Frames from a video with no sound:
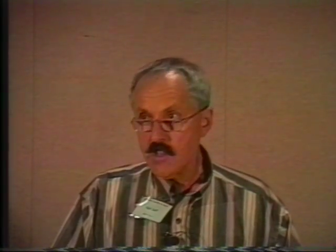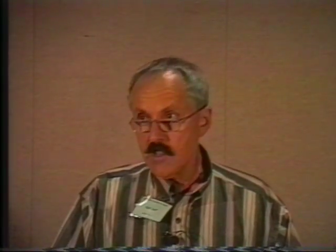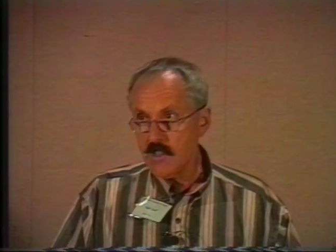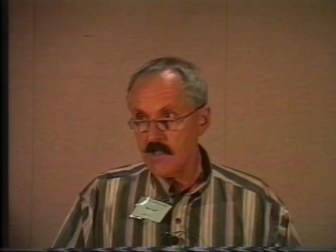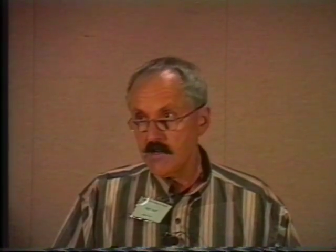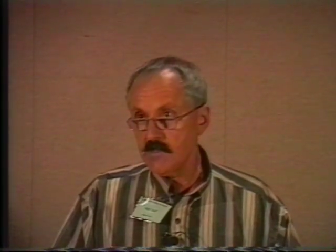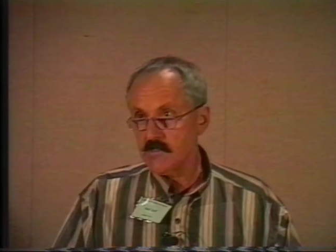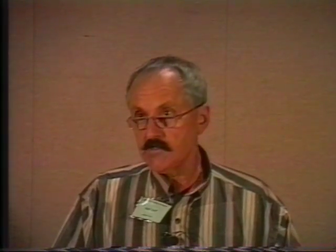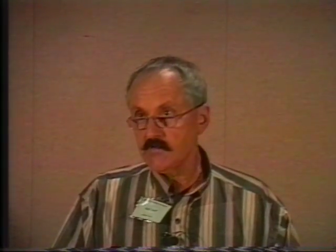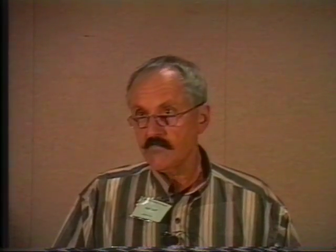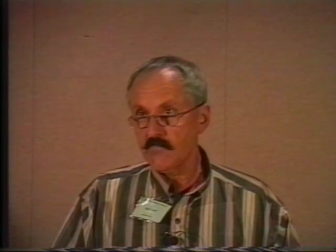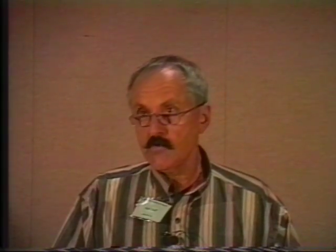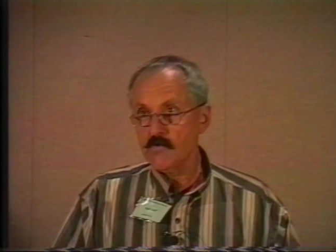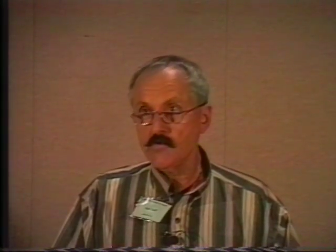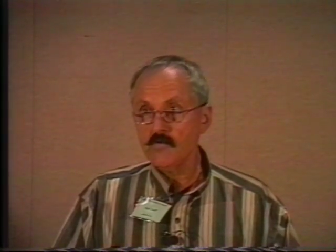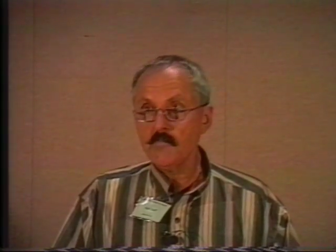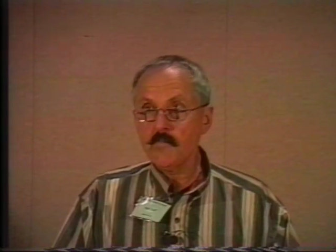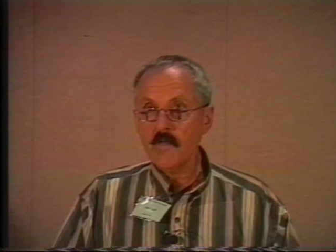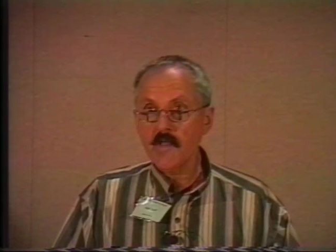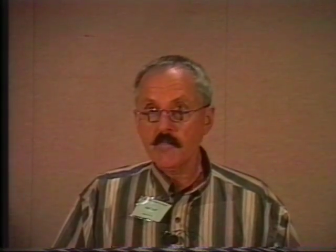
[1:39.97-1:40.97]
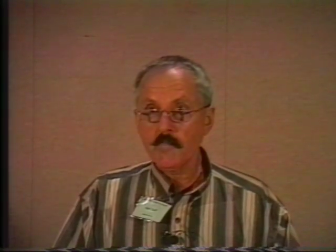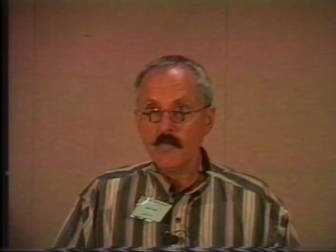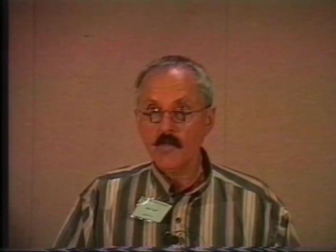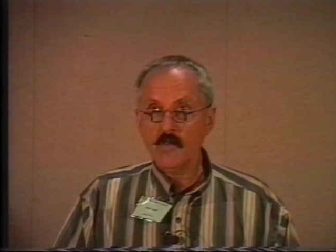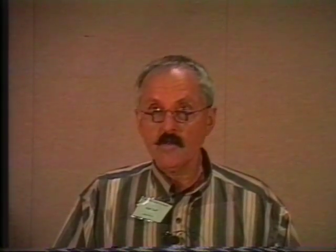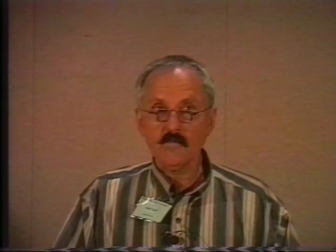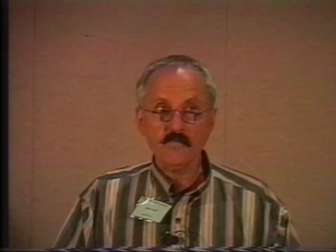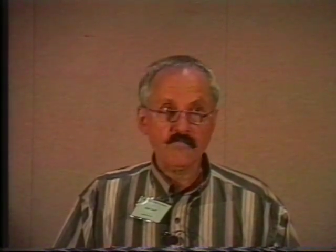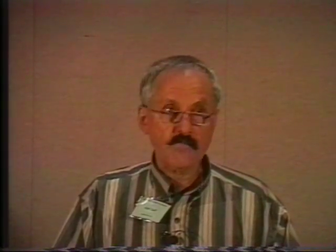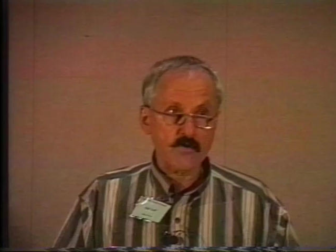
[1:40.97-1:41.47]
And it's for new
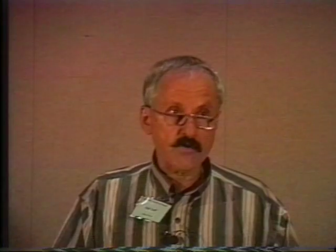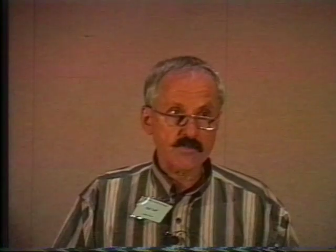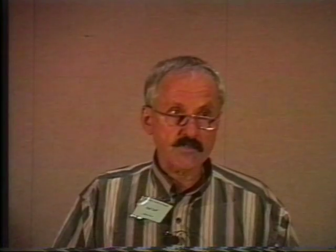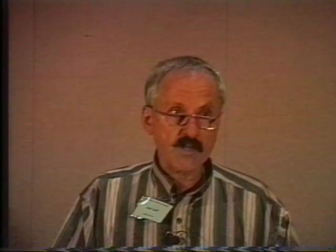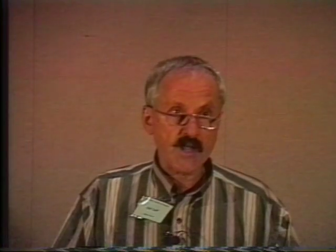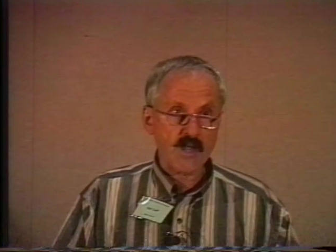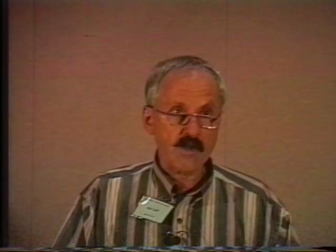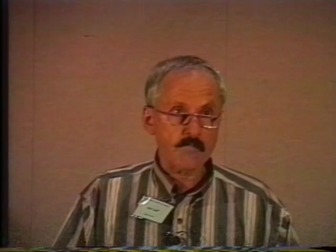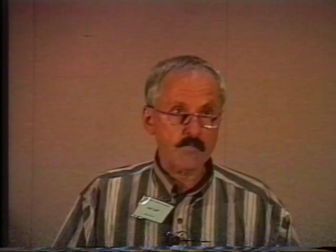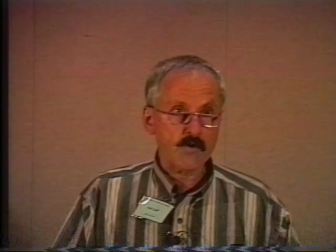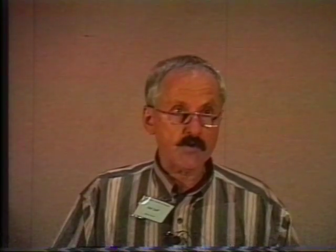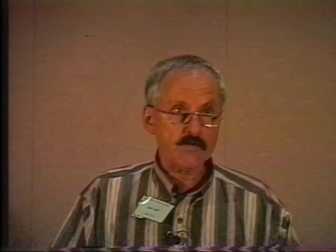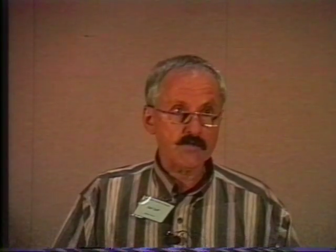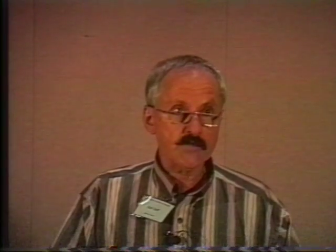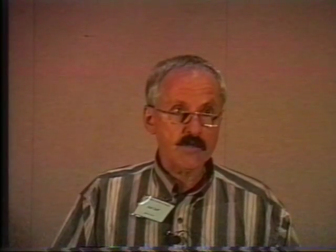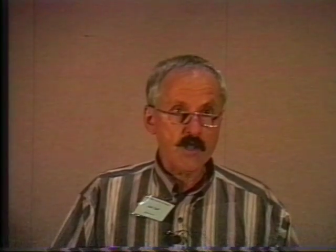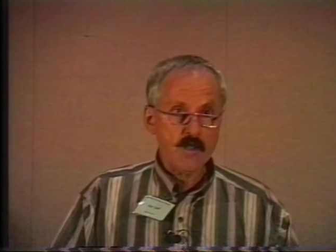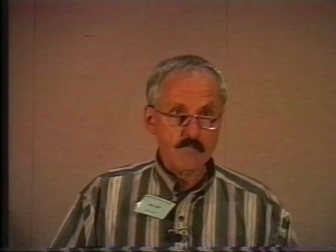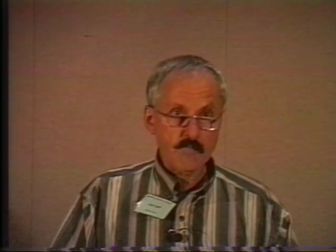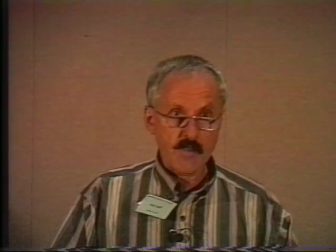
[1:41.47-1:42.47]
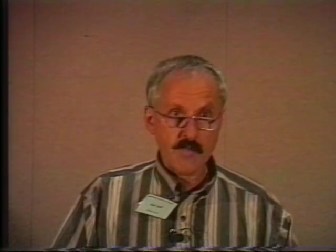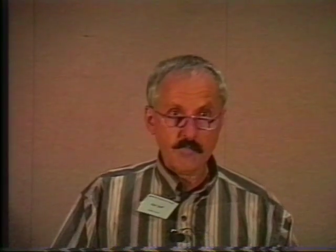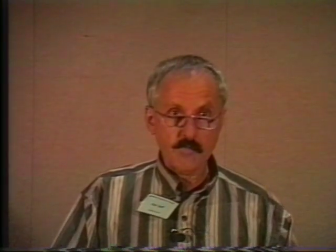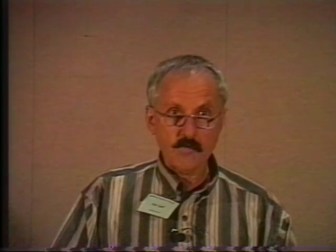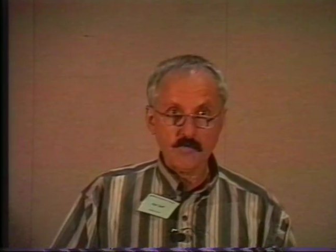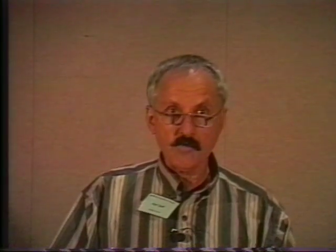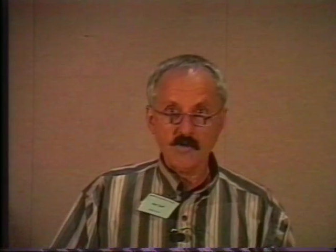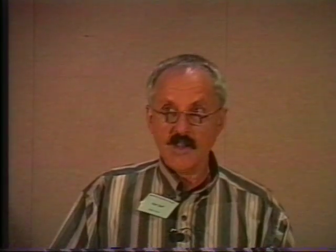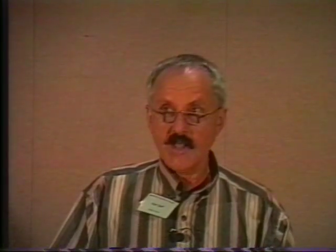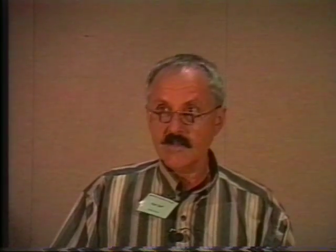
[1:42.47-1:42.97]
people, first timers, people
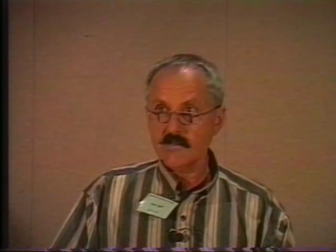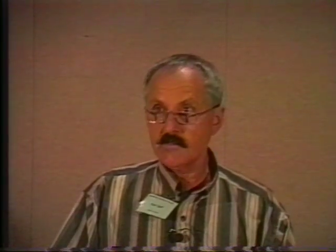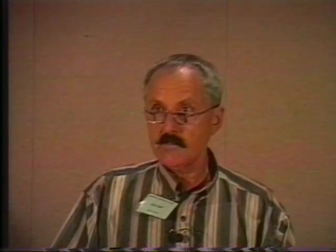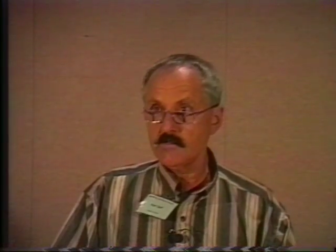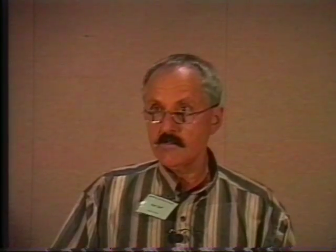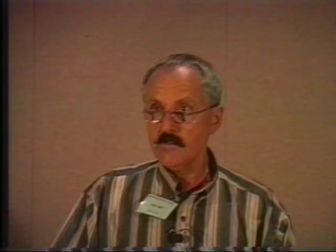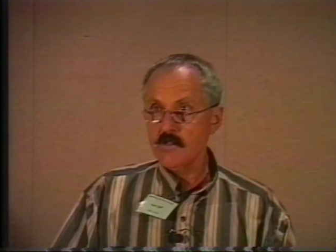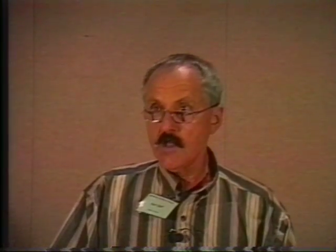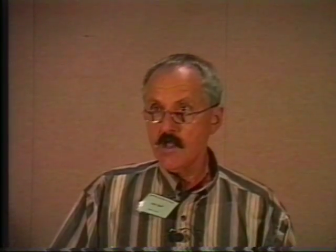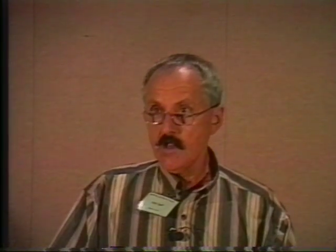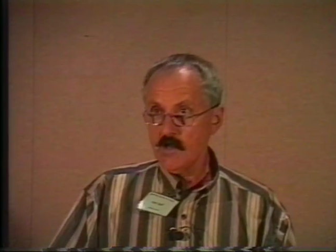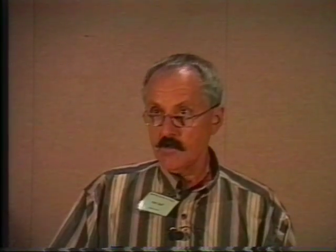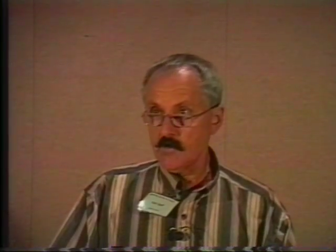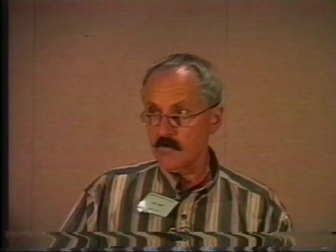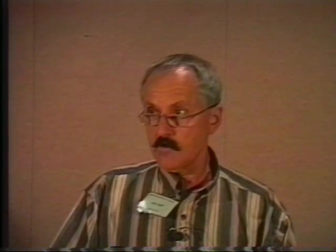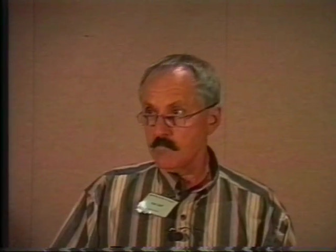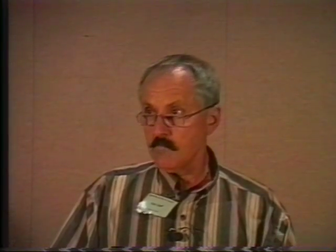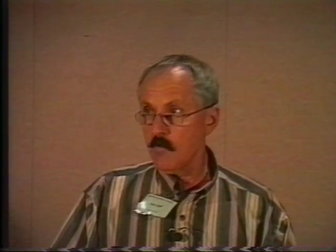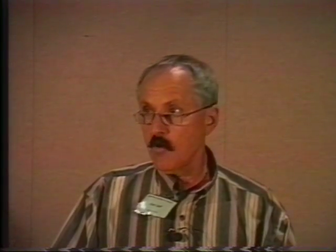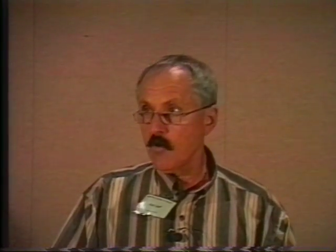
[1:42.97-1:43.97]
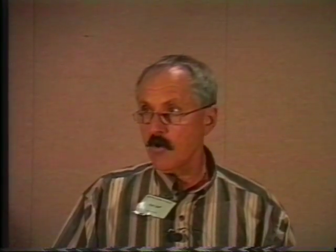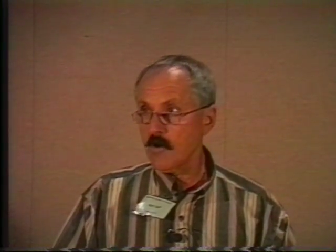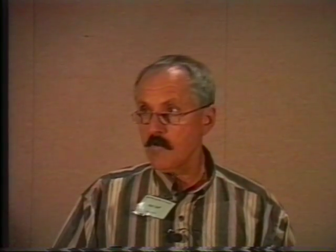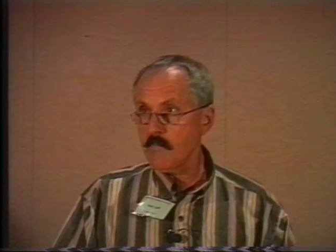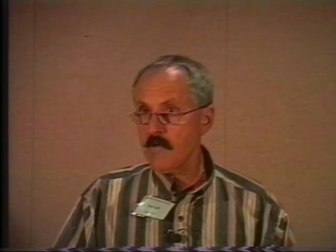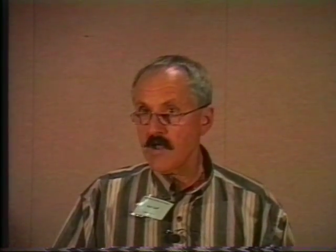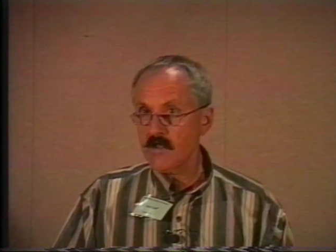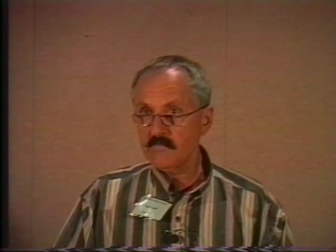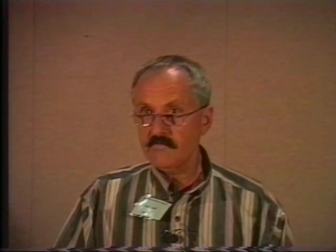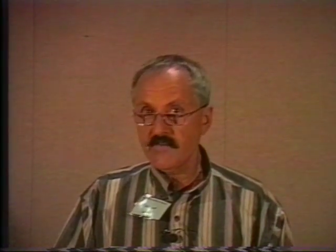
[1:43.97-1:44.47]
who'd like to learn more
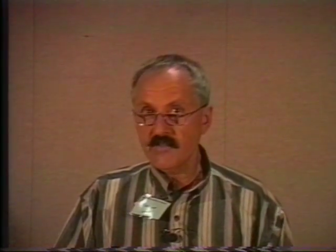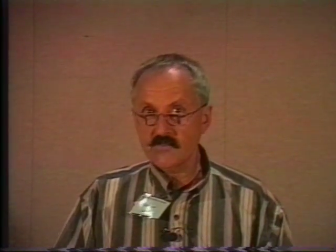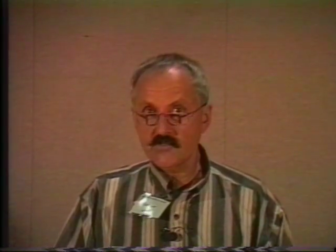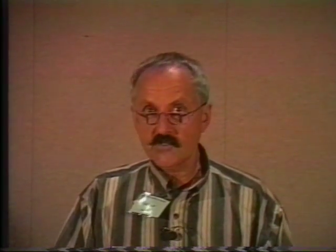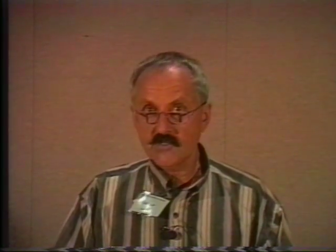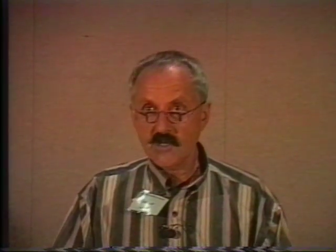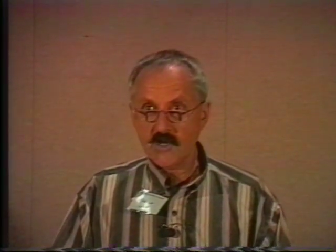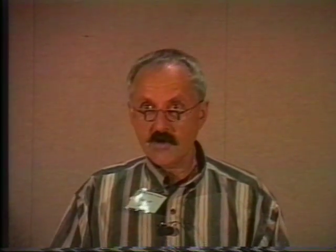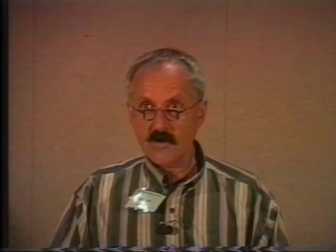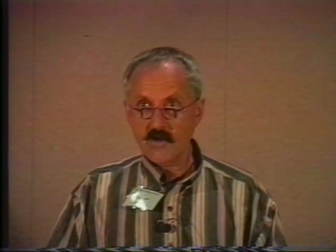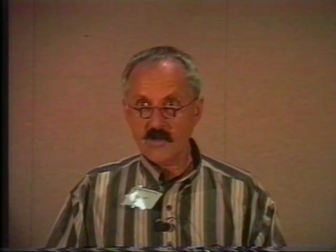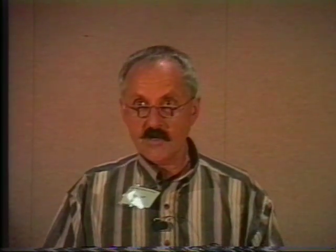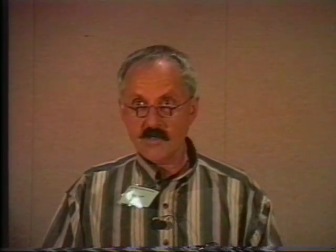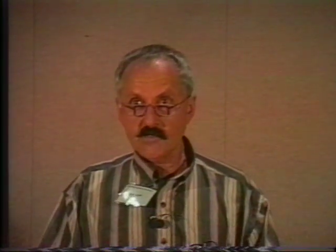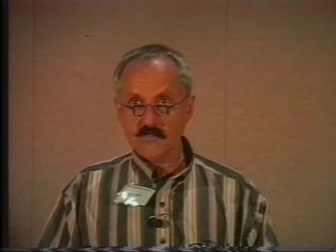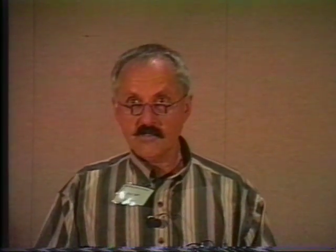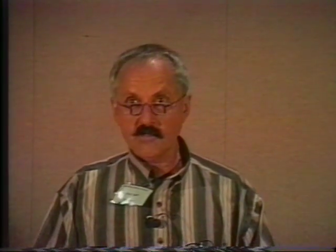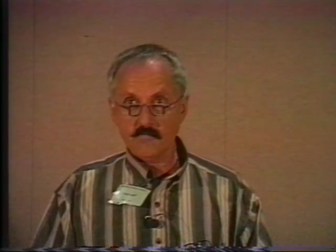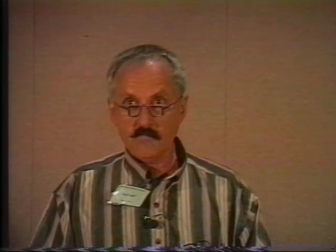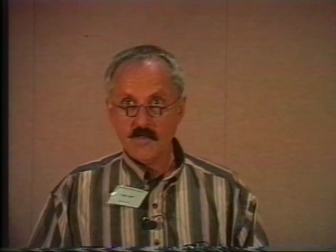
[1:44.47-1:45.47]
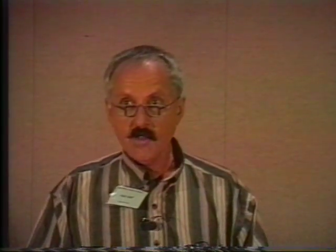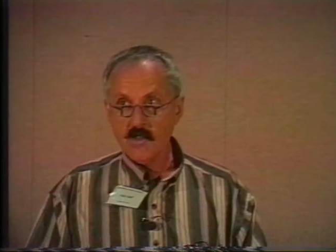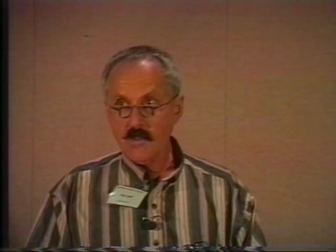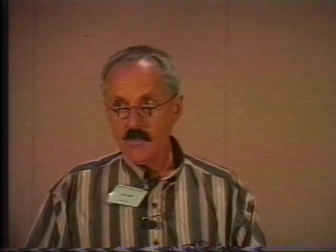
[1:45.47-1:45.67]
about vegetarianism